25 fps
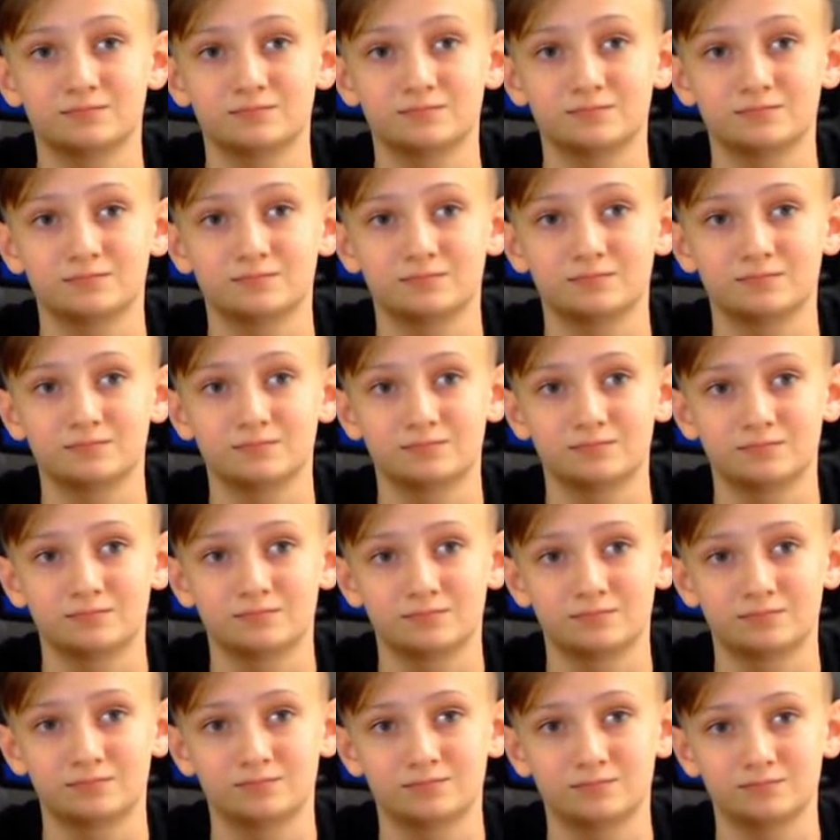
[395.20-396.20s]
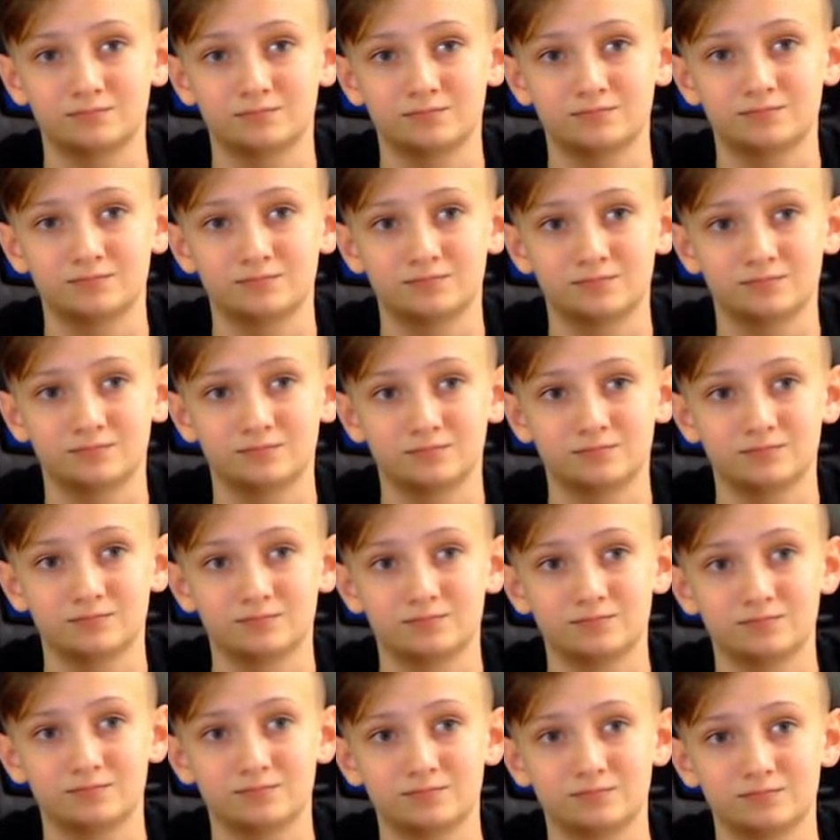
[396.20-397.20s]

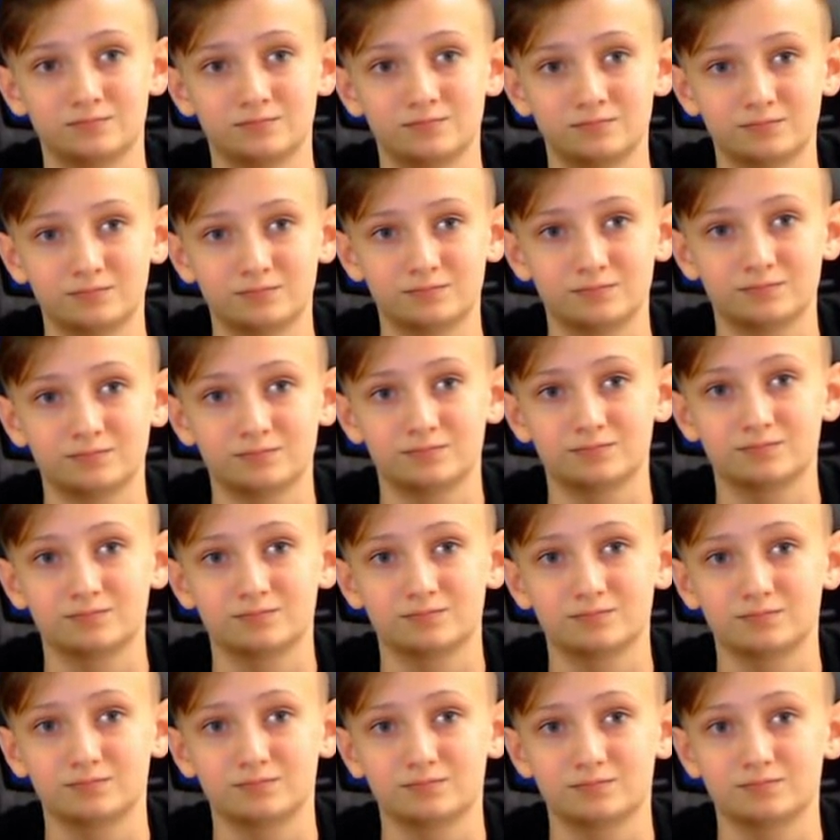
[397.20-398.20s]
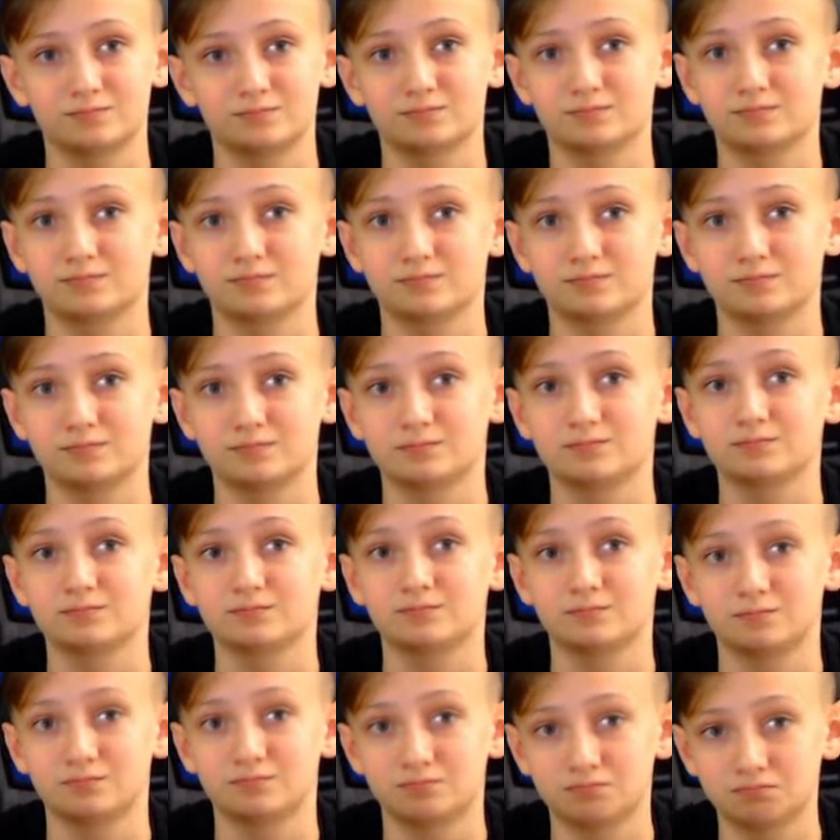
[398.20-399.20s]

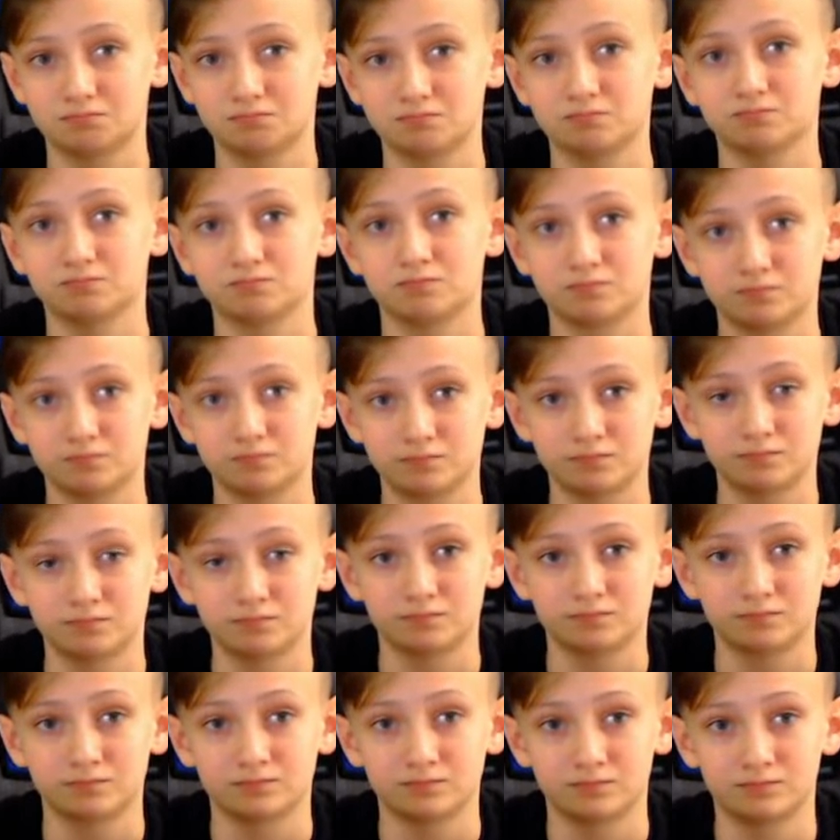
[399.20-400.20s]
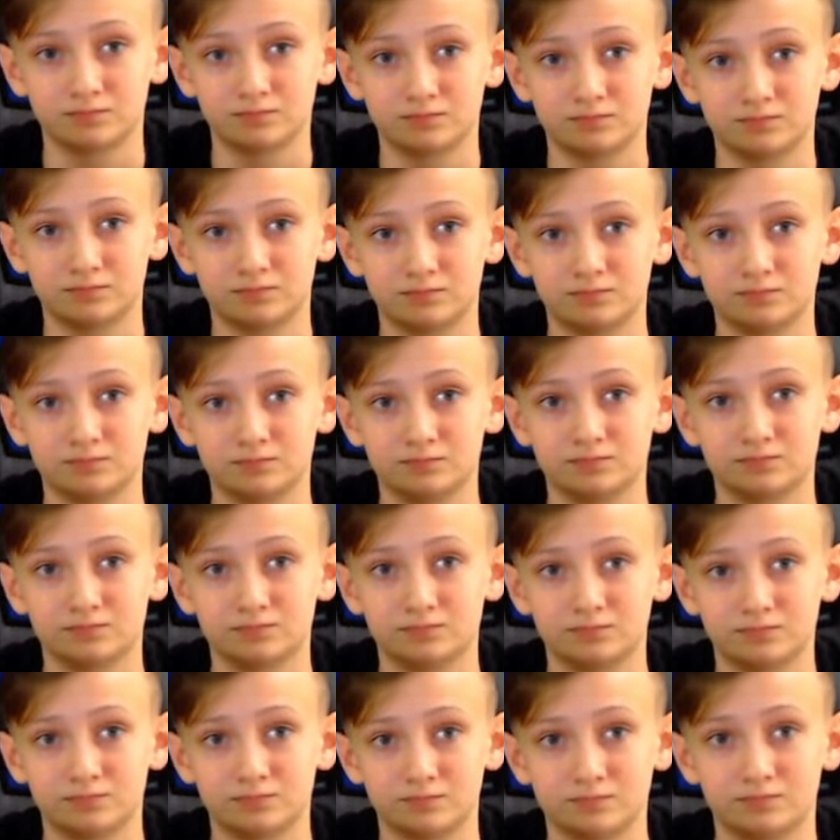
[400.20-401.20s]

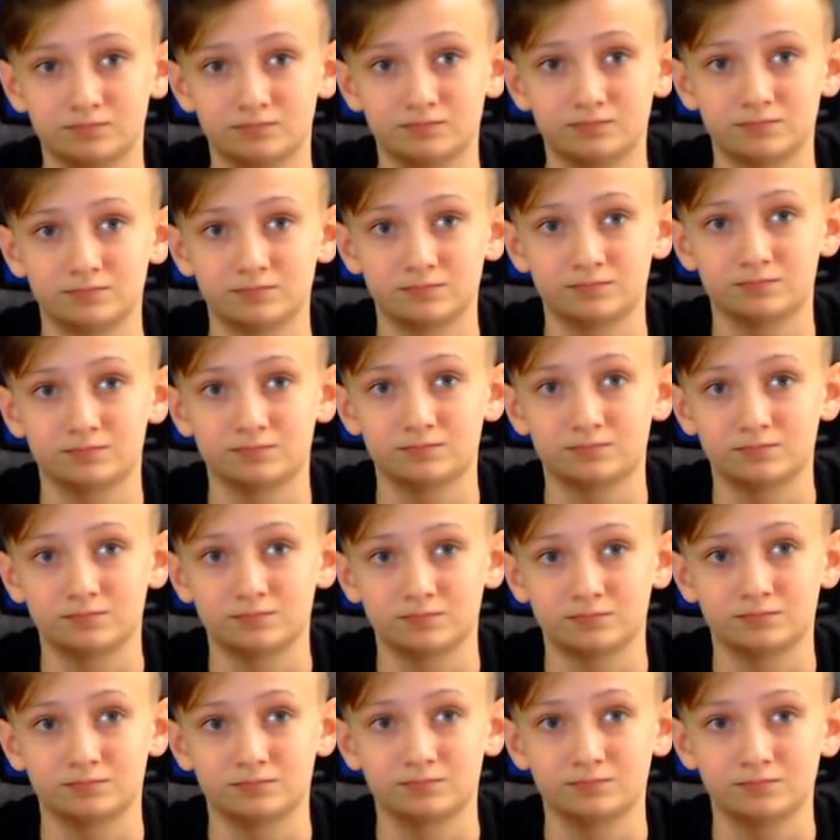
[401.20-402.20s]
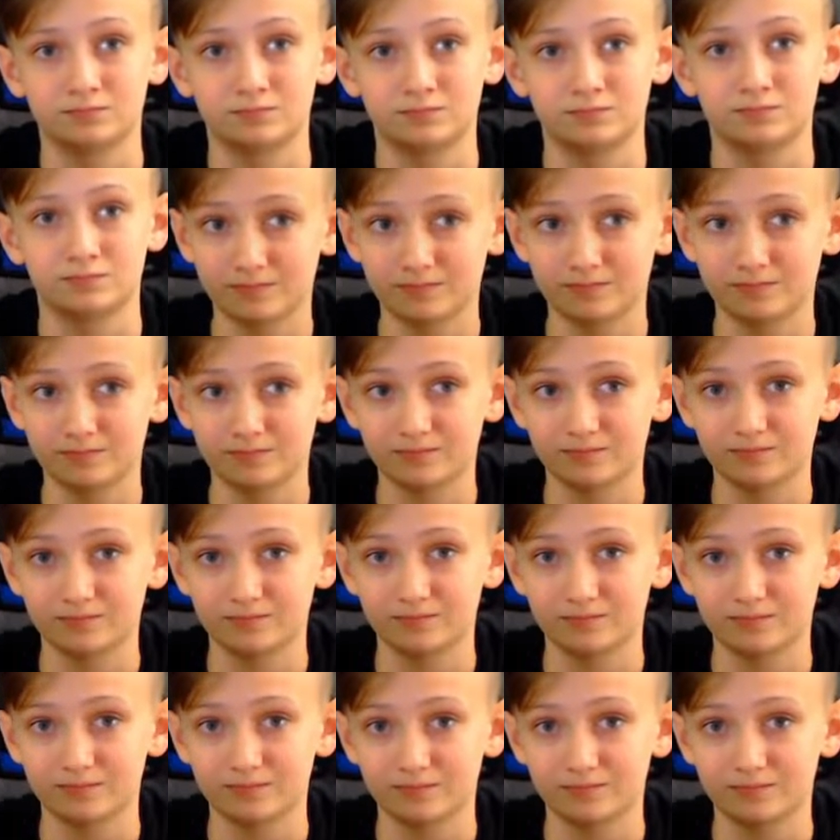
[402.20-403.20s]
This person isn't speaking.